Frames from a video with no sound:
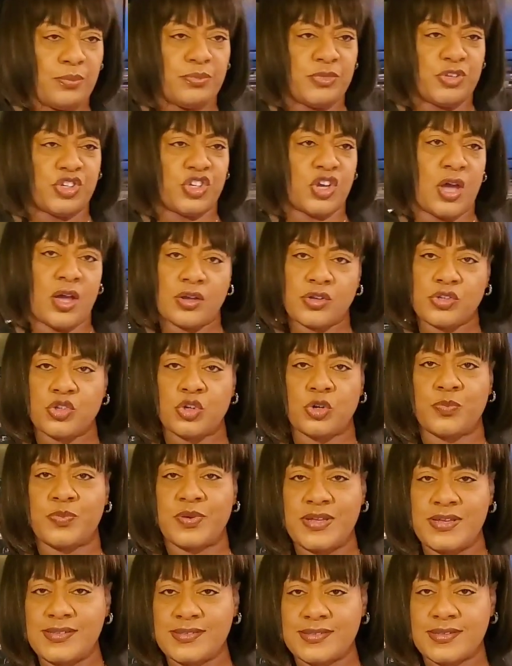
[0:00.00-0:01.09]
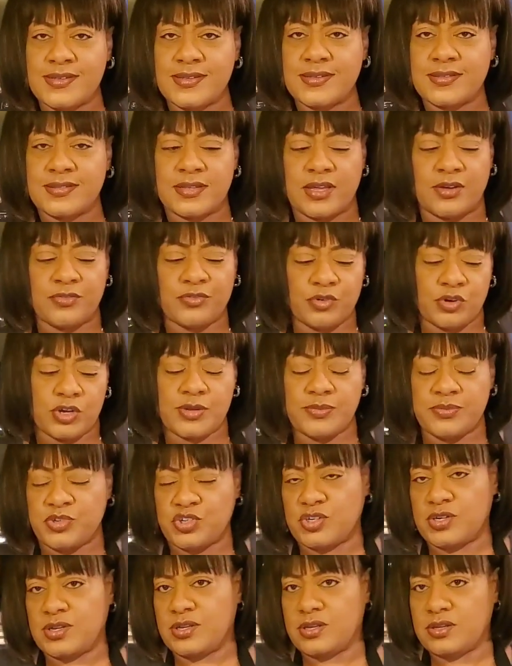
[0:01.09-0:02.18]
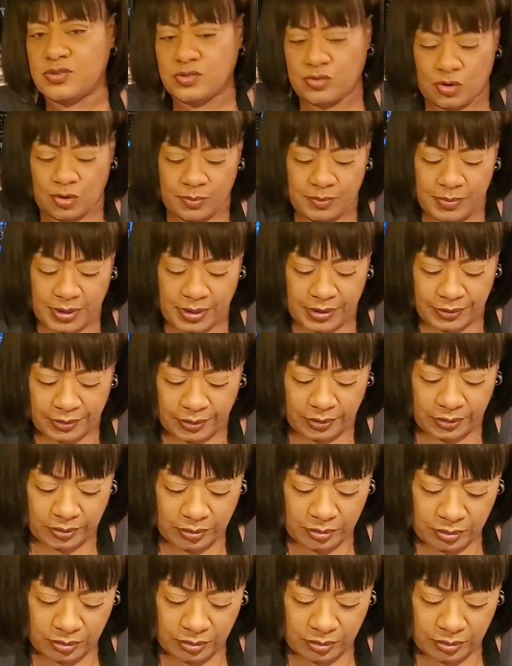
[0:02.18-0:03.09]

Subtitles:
chunks or pieces of cream cheese or butter.